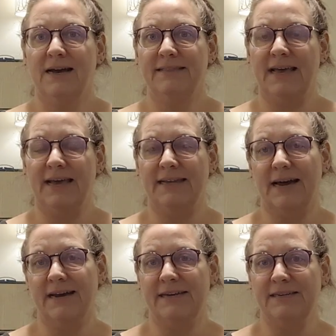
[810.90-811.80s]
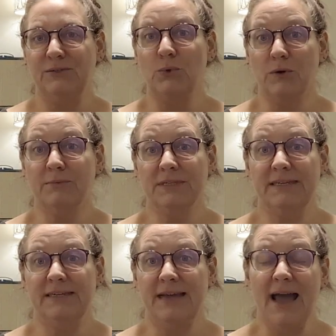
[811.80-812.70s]
than I
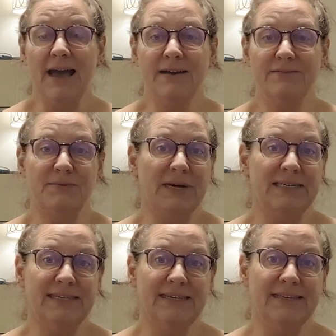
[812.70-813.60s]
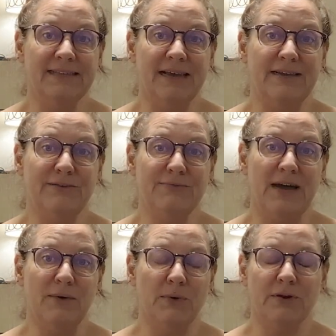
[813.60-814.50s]
normally have in my daily life.
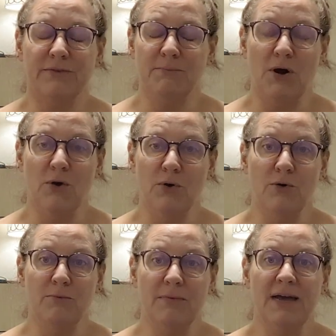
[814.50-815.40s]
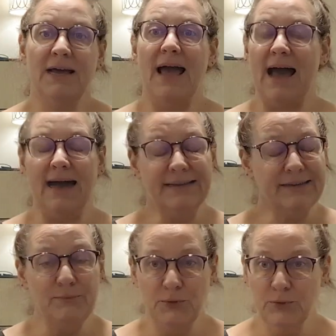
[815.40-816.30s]
I work from home at a
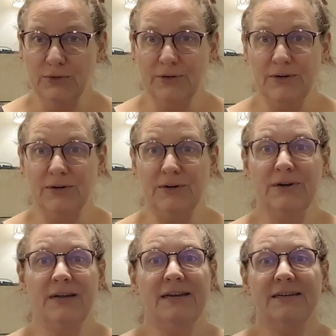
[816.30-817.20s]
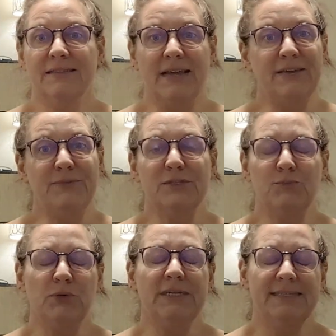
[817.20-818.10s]
computer. Life is
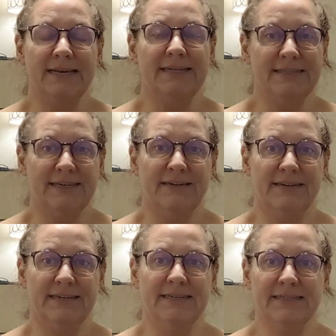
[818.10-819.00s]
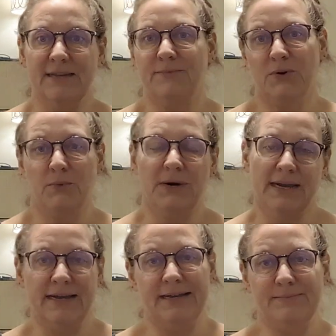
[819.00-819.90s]
pretty sedentary except for what
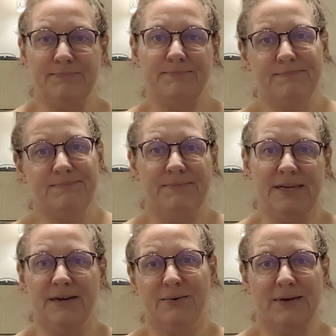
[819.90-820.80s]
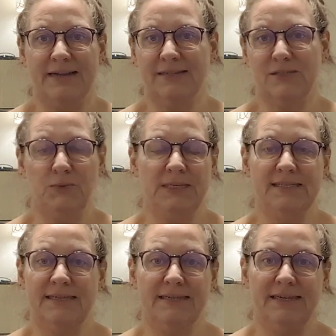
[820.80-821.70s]
I, kind of
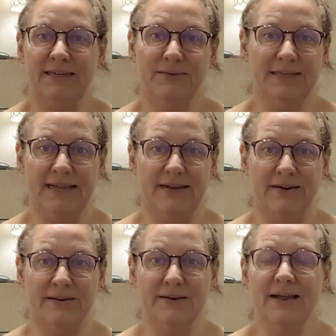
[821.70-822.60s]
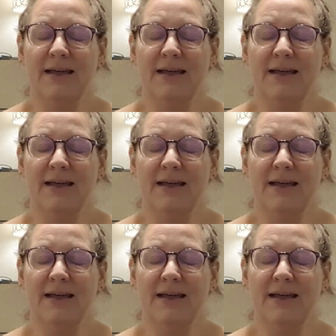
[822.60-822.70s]
squeeze in here and there.